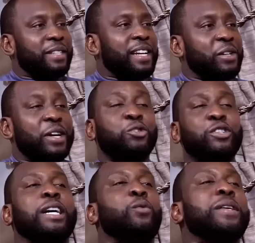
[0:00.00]
I'm telling you. I
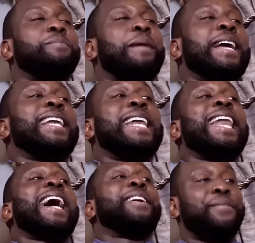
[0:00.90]
trust her with my
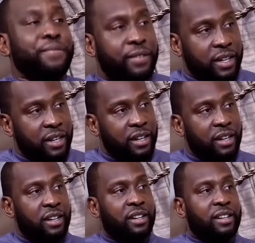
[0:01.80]
life.
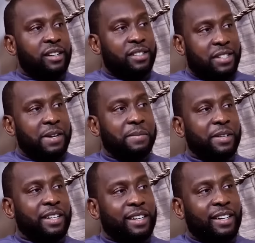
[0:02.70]
Do you get
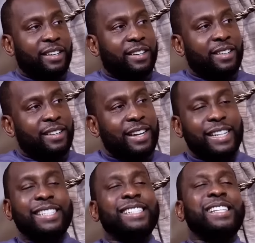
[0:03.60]
me?
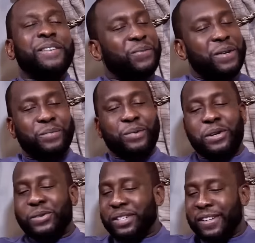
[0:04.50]
Like, well, she's different,
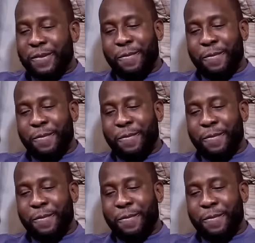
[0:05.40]
bro.